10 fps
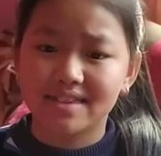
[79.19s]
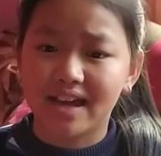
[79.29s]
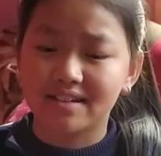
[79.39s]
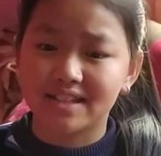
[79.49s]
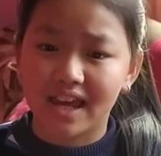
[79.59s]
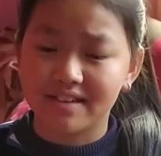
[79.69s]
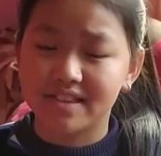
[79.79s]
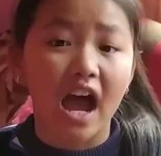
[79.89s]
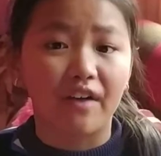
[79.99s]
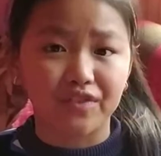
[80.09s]
sanitizer
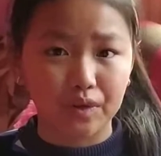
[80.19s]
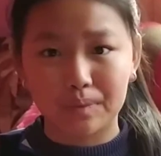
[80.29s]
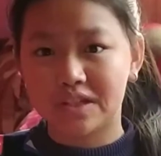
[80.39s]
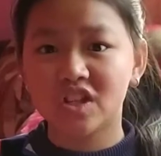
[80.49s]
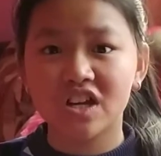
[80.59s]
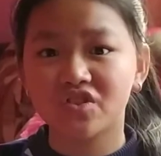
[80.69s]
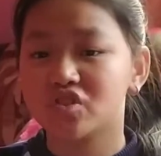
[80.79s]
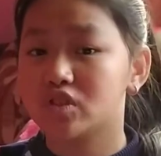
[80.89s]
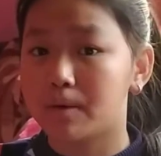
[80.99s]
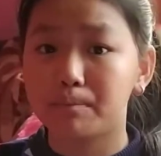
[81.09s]
after we touch
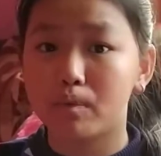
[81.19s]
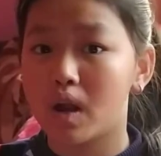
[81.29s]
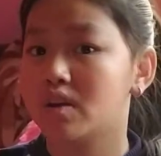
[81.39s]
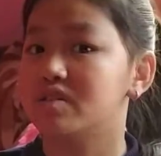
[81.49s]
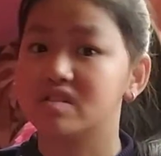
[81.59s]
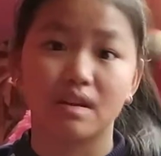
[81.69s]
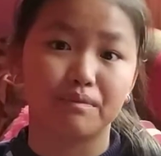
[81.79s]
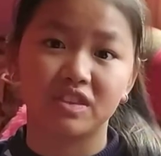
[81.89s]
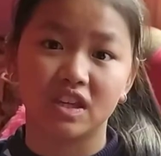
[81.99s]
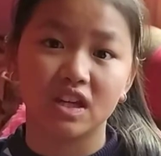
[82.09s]
someone or
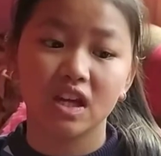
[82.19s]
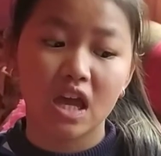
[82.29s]
something.